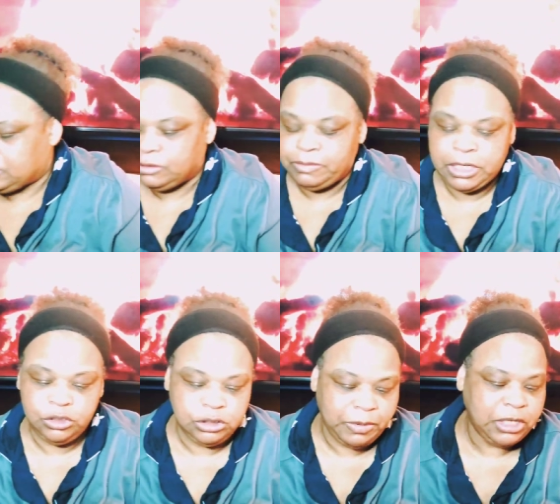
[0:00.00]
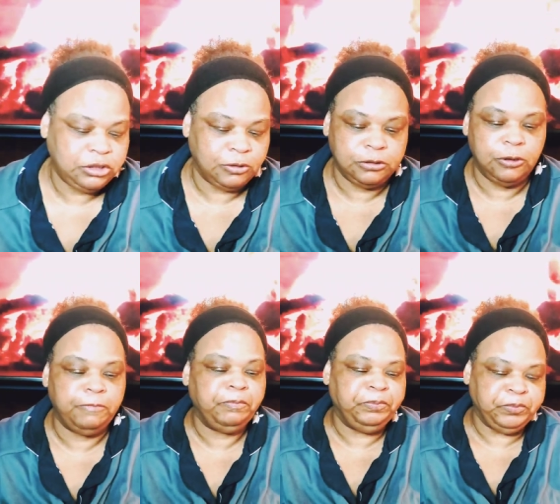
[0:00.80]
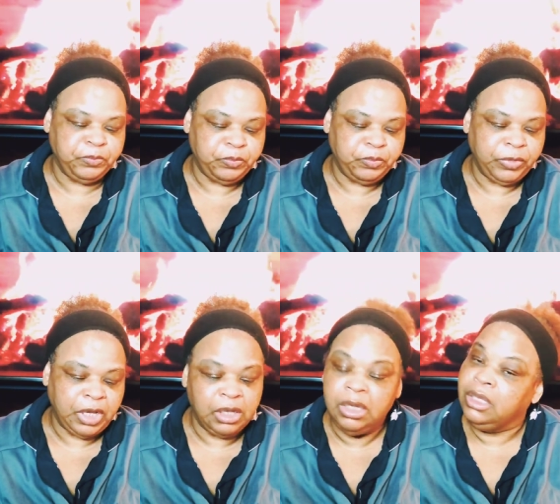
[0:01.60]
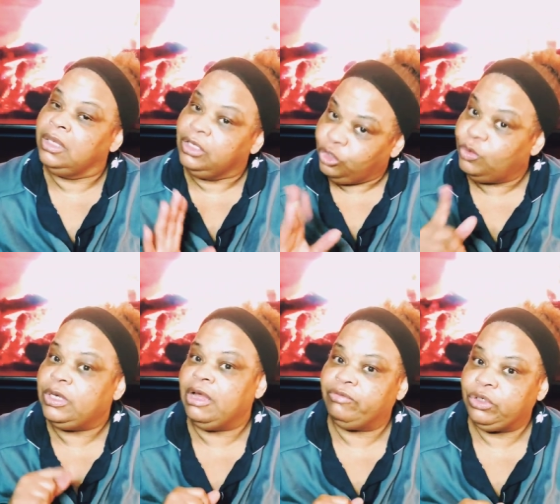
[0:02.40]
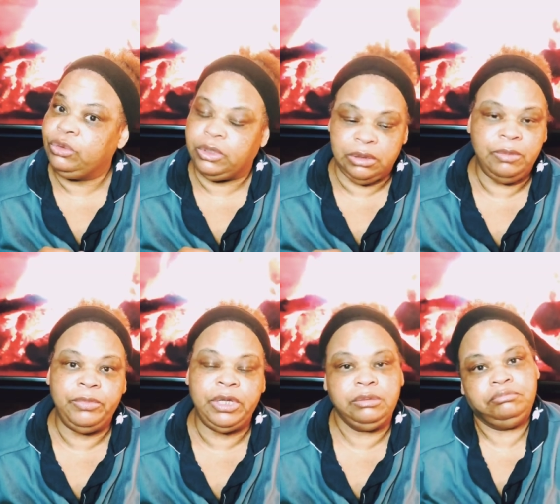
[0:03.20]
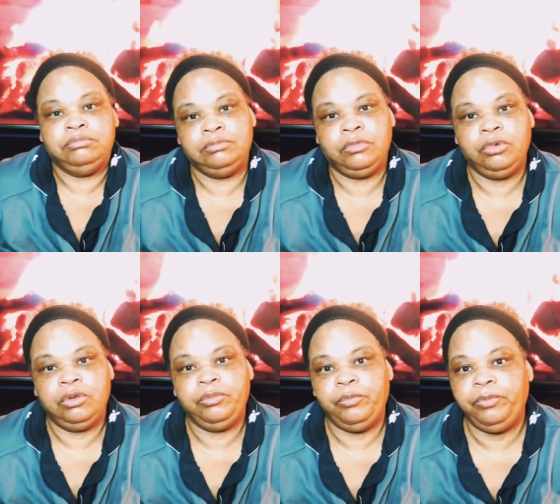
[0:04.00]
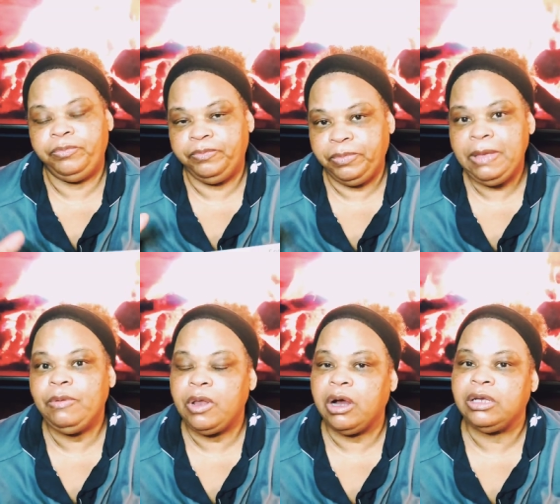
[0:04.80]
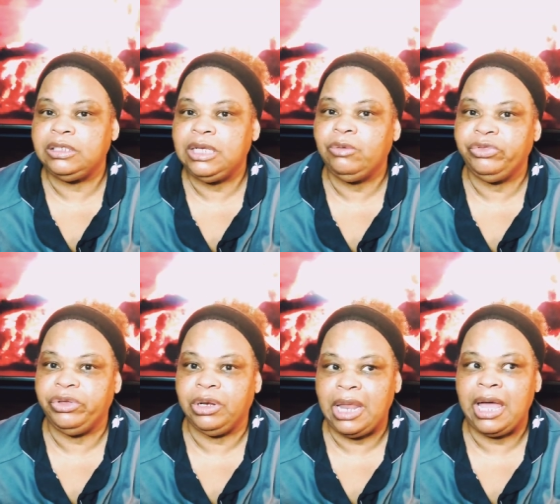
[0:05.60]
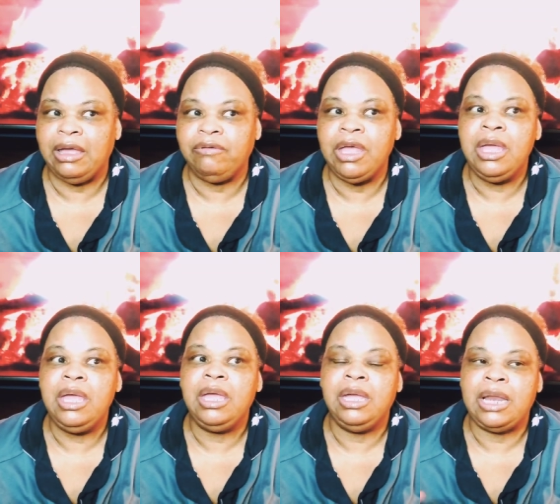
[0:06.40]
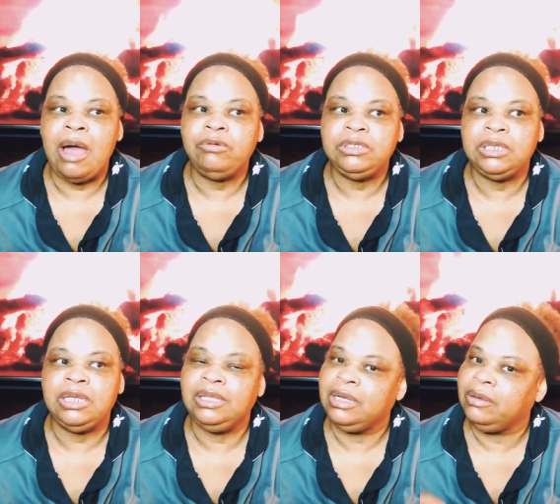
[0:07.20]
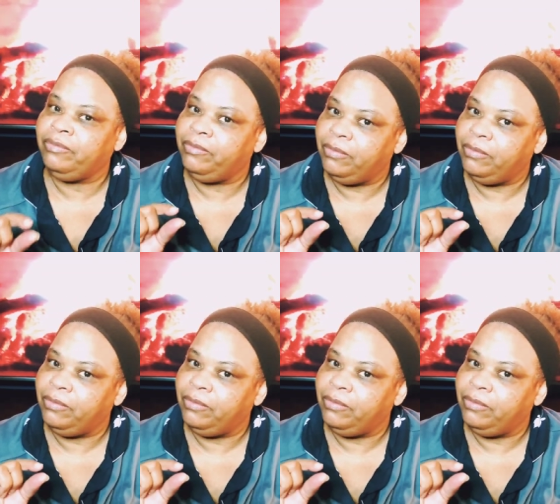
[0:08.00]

That's what makes you special. So you would never do it. But people are content with their life. And I would say that a